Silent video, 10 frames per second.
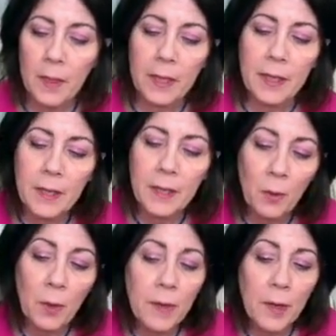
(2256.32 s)
do
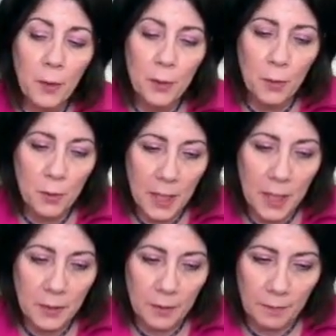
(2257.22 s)
we have another
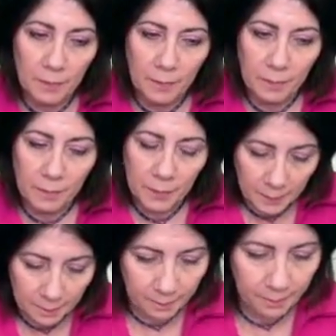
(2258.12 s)
association? Yep.